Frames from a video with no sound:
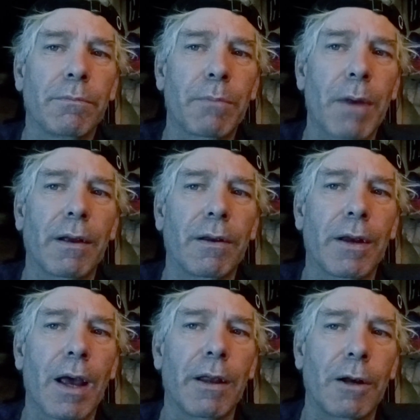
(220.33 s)
Back in the
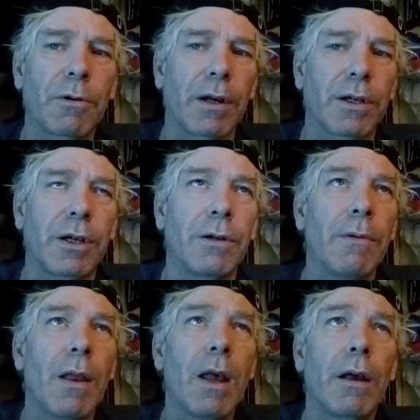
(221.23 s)
day, they tried to steal.
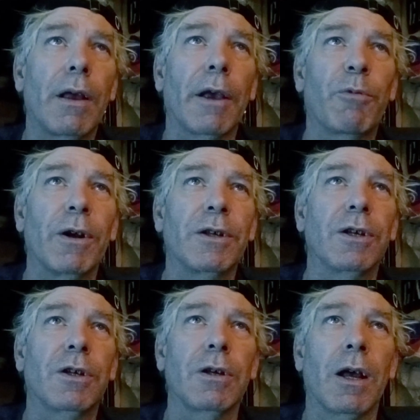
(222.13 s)
Like, for instance,